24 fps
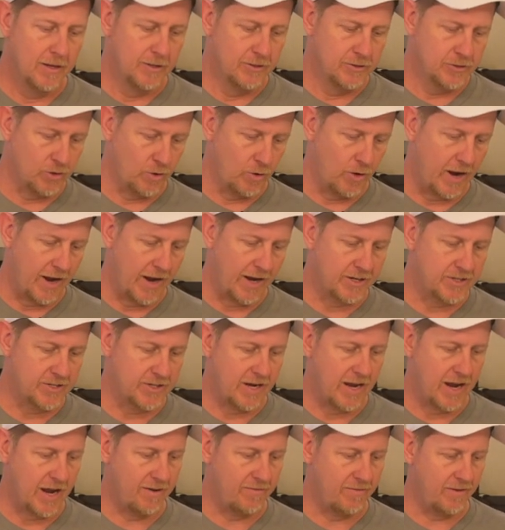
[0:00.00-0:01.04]
So I actually
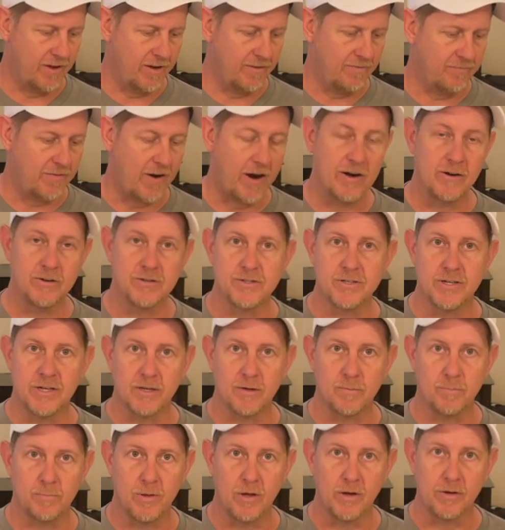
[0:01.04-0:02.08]
have a Fire
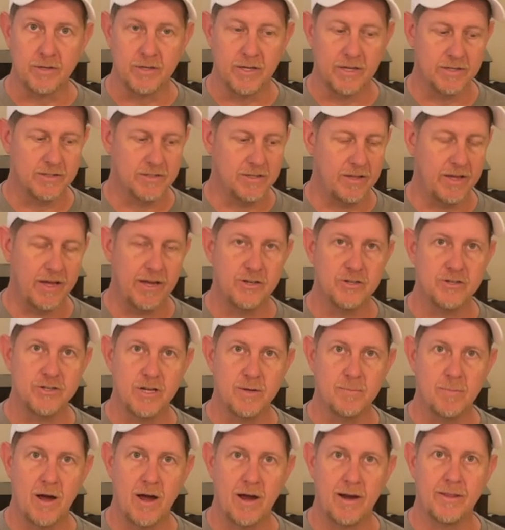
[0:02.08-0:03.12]
Stick plugged into the
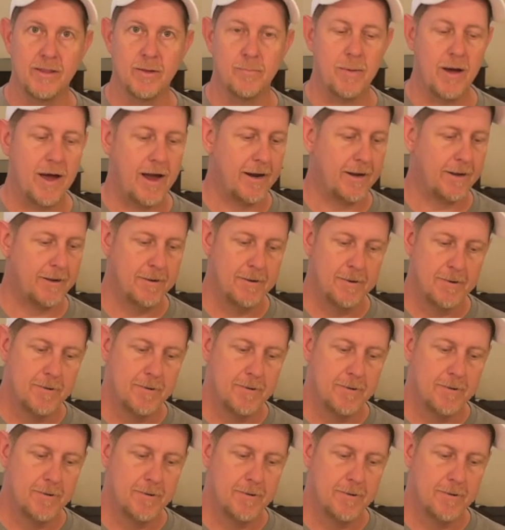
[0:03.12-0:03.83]
HDMI in the back.